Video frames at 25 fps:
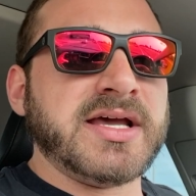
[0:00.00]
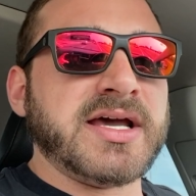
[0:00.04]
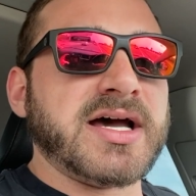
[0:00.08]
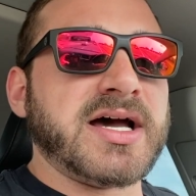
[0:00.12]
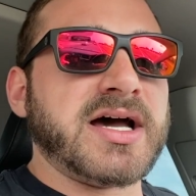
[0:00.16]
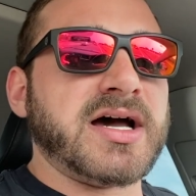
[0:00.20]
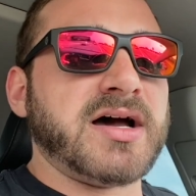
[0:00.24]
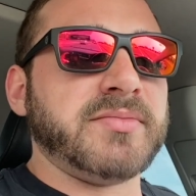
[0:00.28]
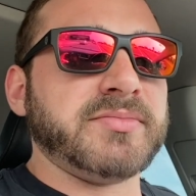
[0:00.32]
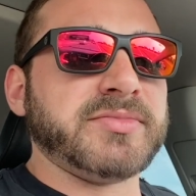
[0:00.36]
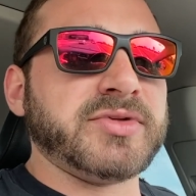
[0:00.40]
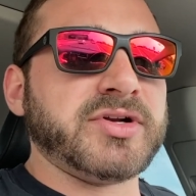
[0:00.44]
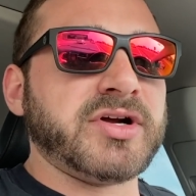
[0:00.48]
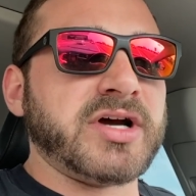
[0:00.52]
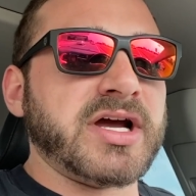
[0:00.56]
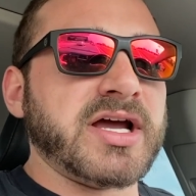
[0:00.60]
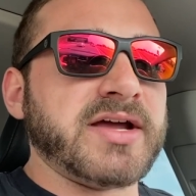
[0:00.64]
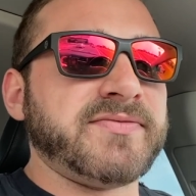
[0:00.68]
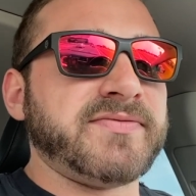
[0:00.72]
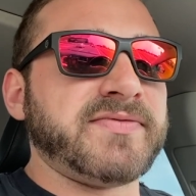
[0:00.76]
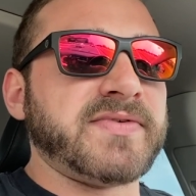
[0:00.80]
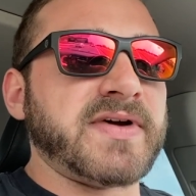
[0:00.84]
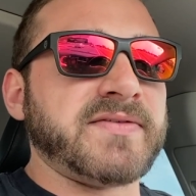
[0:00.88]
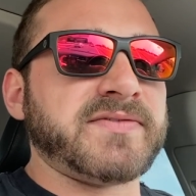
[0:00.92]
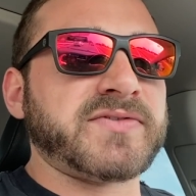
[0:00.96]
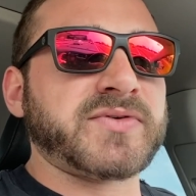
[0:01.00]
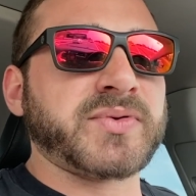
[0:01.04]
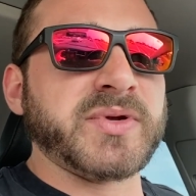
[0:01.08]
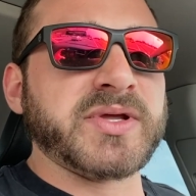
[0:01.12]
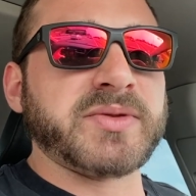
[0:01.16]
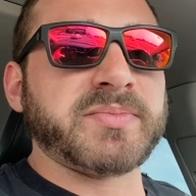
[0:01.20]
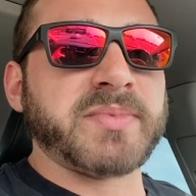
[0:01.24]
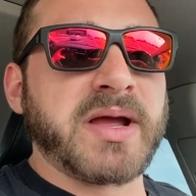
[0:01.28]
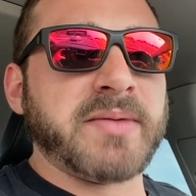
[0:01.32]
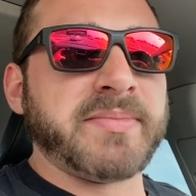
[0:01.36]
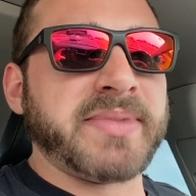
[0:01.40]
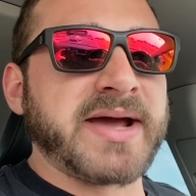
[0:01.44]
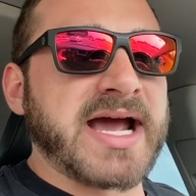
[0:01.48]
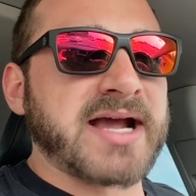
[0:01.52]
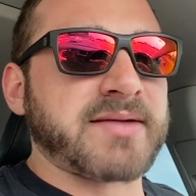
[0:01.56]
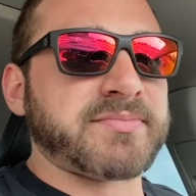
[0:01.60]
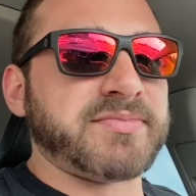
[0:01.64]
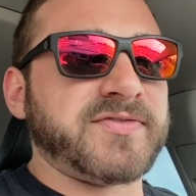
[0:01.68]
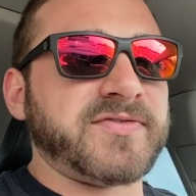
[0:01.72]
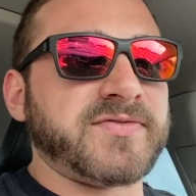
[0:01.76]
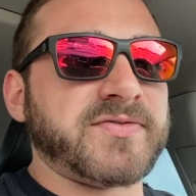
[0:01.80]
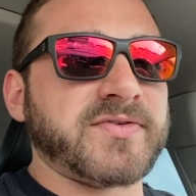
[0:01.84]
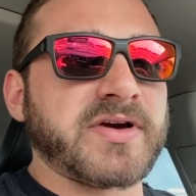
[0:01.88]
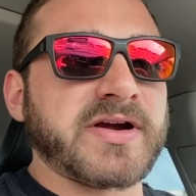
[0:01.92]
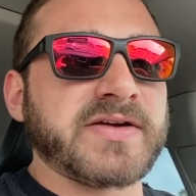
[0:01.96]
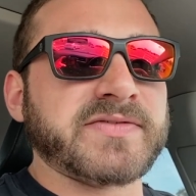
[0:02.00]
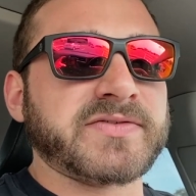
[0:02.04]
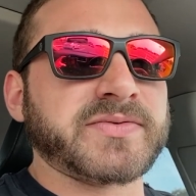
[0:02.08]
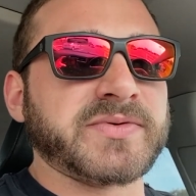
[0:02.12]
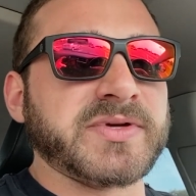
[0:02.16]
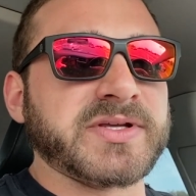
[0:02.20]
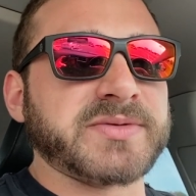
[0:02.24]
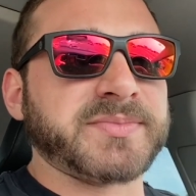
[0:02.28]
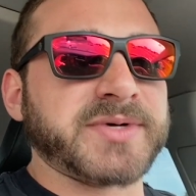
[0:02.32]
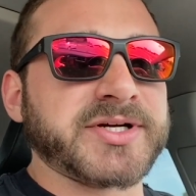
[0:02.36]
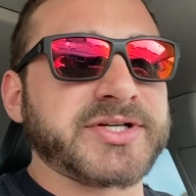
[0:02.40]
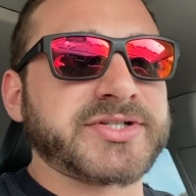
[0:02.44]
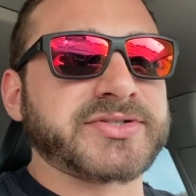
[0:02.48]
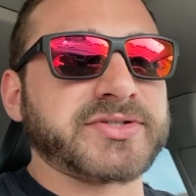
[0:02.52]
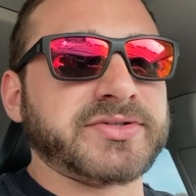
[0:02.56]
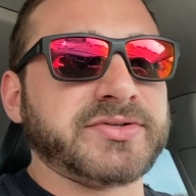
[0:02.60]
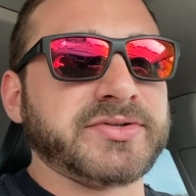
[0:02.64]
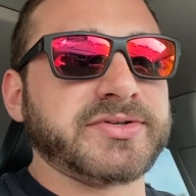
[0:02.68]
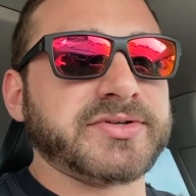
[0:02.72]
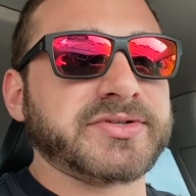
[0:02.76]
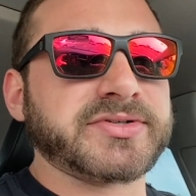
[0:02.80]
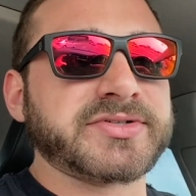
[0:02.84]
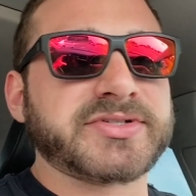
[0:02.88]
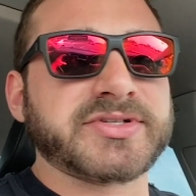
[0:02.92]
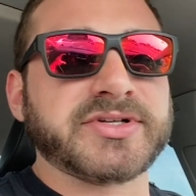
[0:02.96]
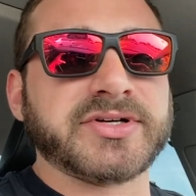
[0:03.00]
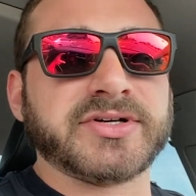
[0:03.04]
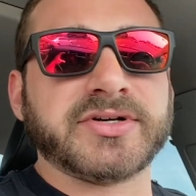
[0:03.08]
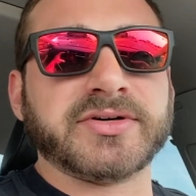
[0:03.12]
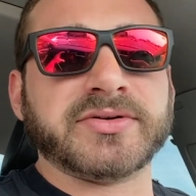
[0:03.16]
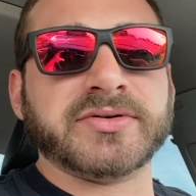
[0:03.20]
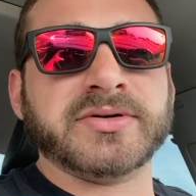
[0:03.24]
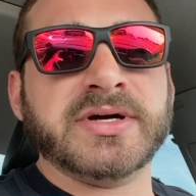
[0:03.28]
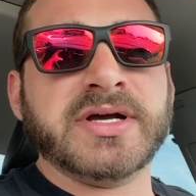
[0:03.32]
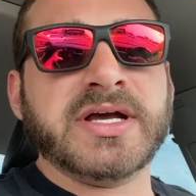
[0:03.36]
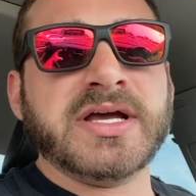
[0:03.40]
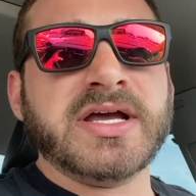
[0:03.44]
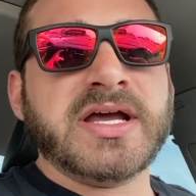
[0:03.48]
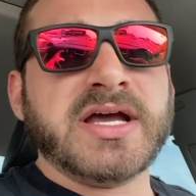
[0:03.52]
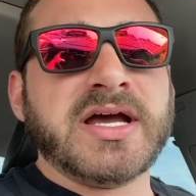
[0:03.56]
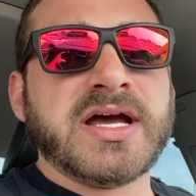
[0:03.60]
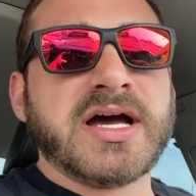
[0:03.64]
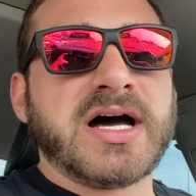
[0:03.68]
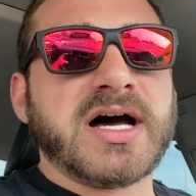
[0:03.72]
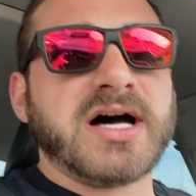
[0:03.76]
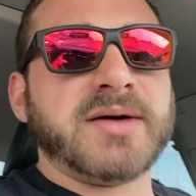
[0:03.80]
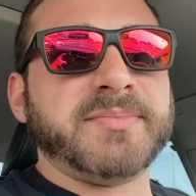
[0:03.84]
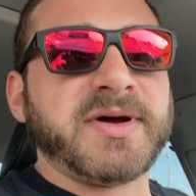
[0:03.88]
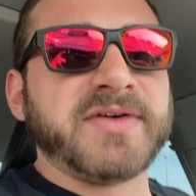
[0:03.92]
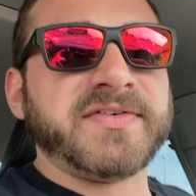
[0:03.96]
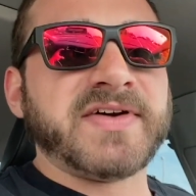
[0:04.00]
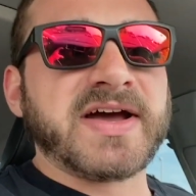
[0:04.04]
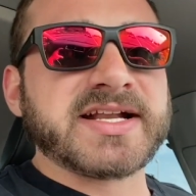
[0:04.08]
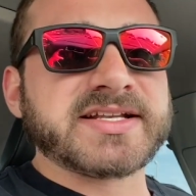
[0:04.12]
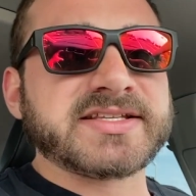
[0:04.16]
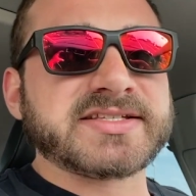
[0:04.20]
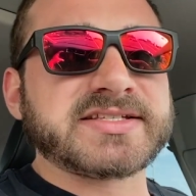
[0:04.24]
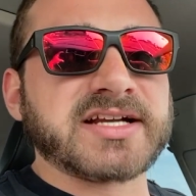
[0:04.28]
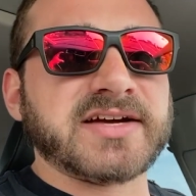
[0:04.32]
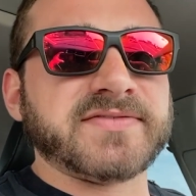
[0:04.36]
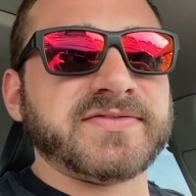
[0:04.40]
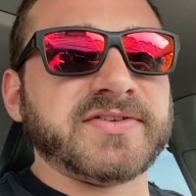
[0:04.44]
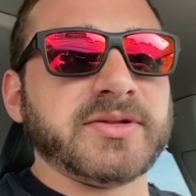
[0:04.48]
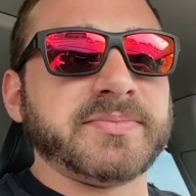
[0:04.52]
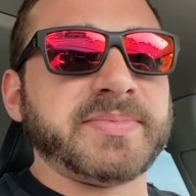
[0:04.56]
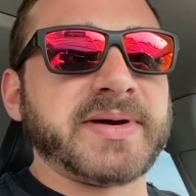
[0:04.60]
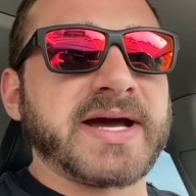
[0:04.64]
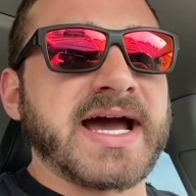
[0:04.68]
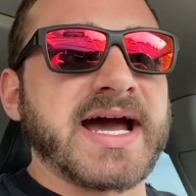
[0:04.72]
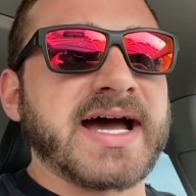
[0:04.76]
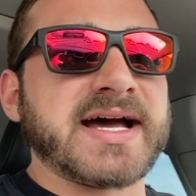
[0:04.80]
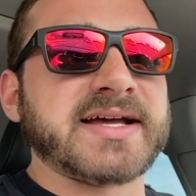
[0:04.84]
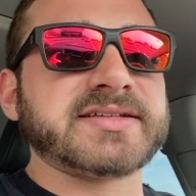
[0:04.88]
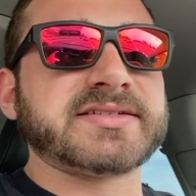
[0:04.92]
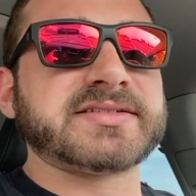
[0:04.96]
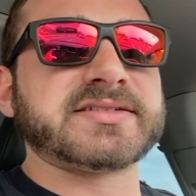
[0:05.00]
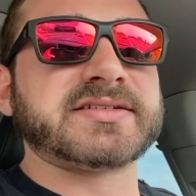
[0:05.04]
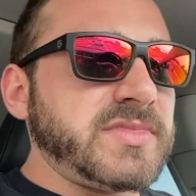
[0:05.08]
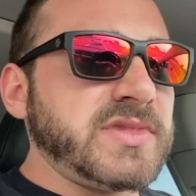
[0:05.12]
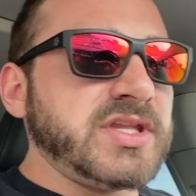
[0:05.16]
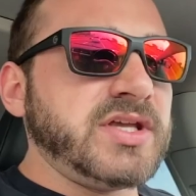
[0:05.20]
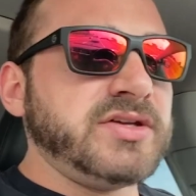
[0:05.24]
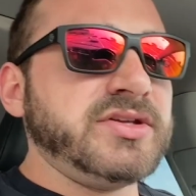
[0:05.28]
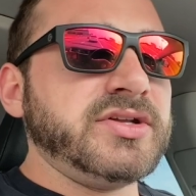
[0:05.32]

I've tweaked my back before, I've tweaked my shoulder, so I've had stuff in the past.